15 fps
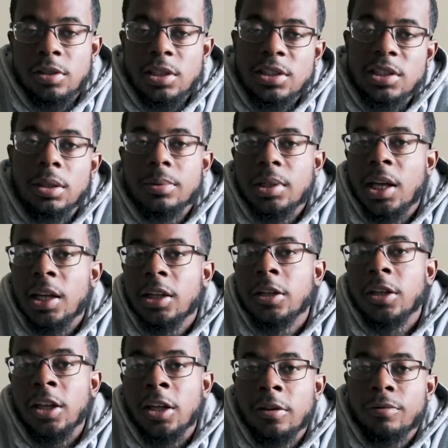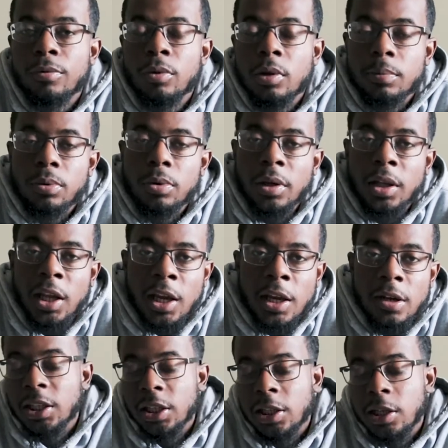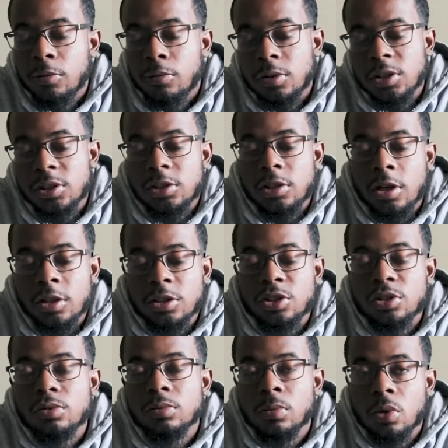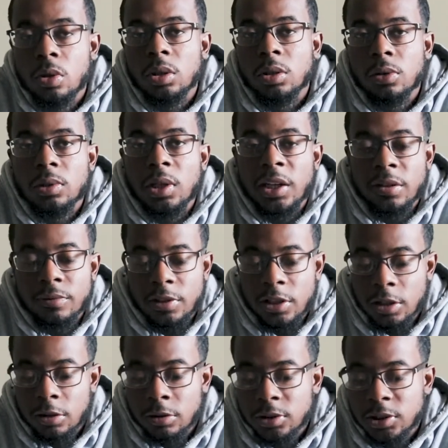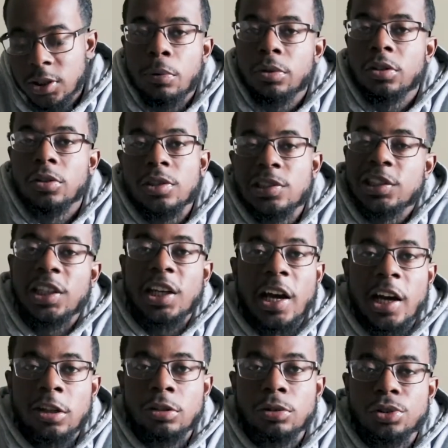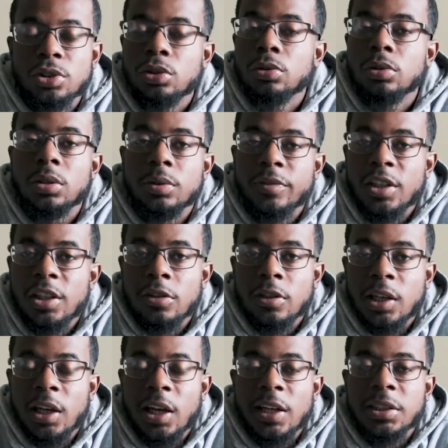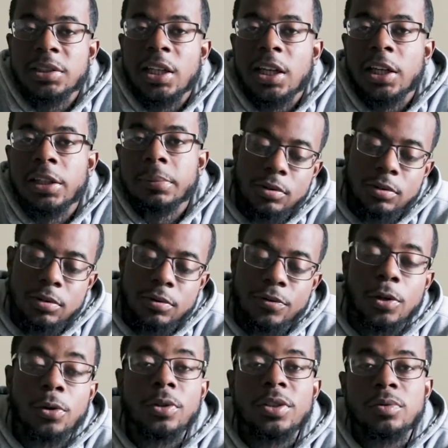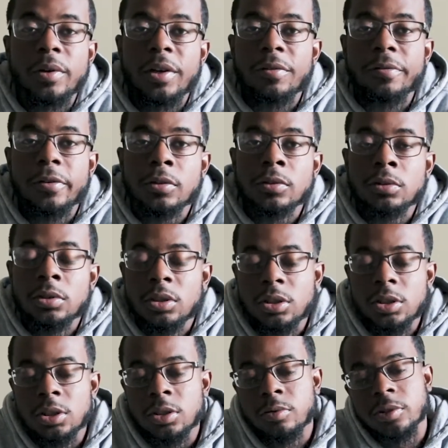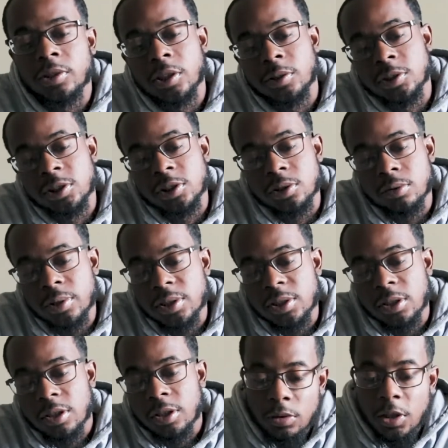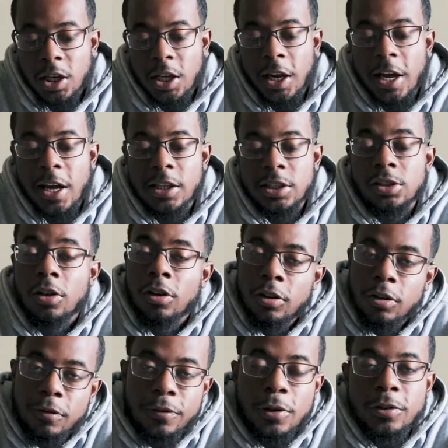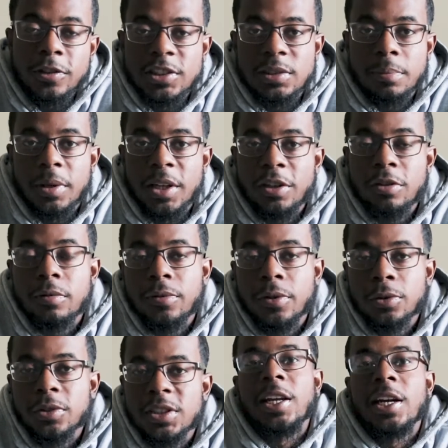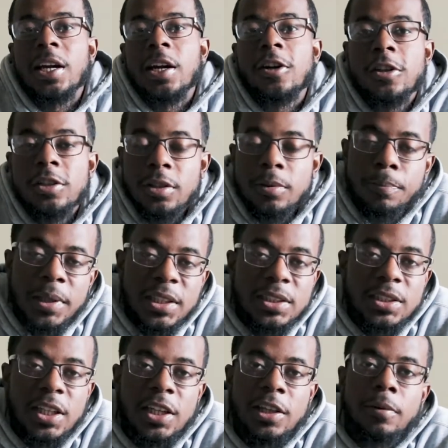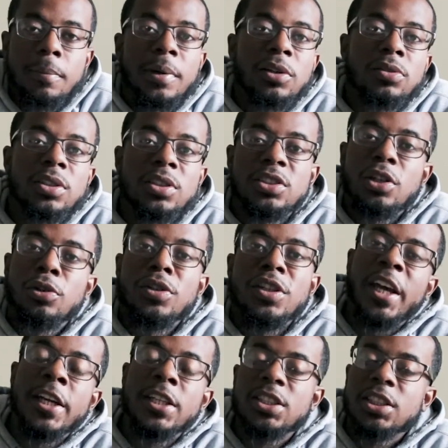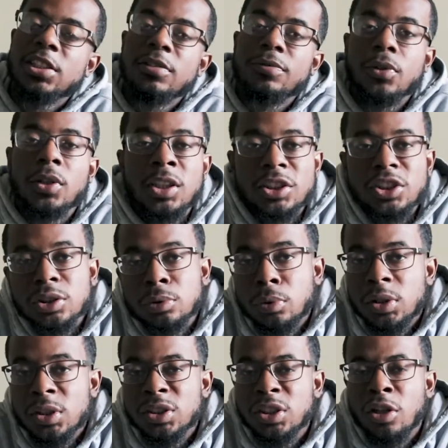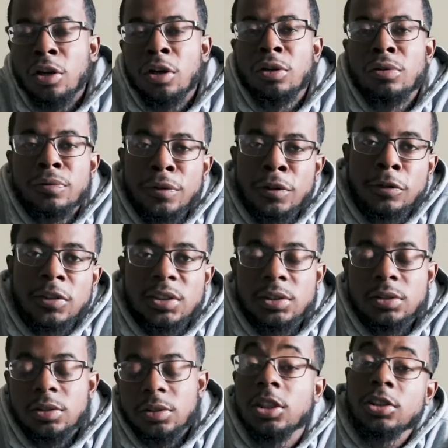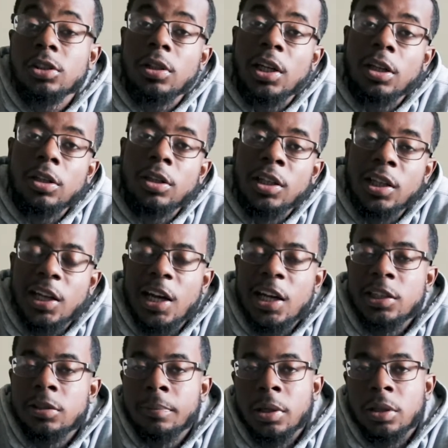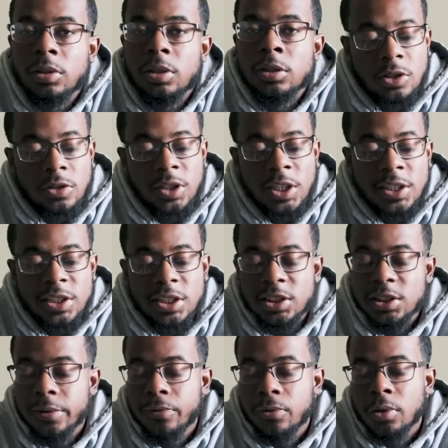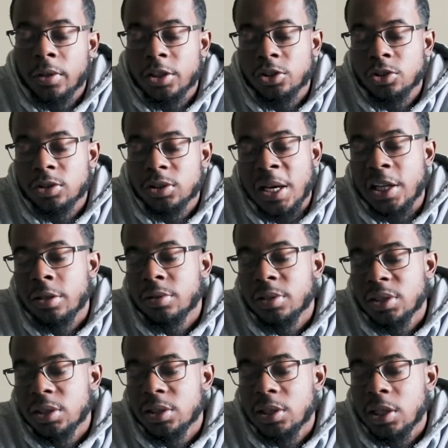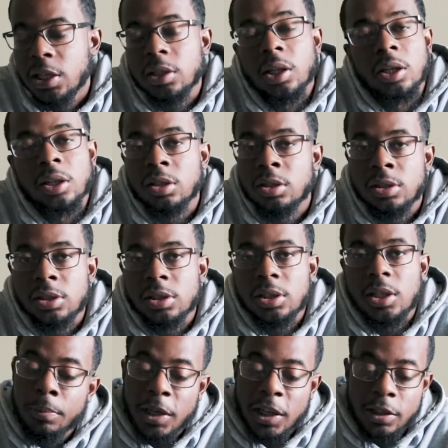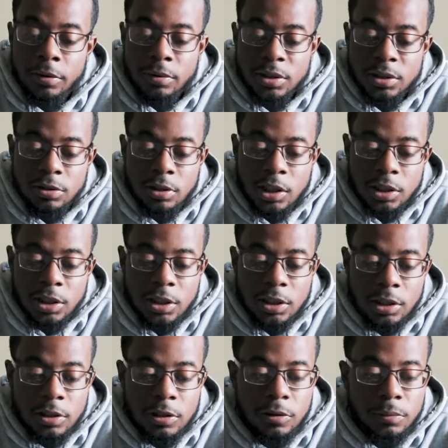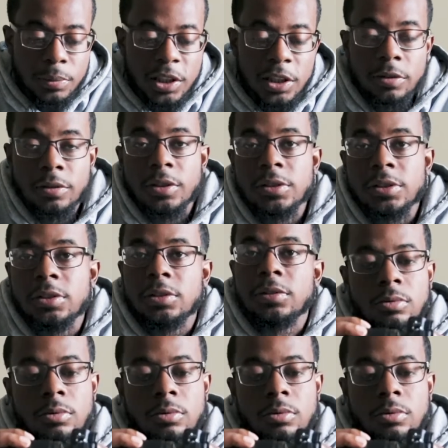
You need something like a f1.8 and I wanna start shooting more low light videos. I wanna go to Chicago, shoot a video at nighttime. Focus ring feels good when I'm just twisting it. It has autofocus and manual focus and I heard the best thing about the Sony a6400 was the autofocus, you know. Also I heard the con about the Sony a6400 batteries is not that good. Batteries, you know, I need a long battery so.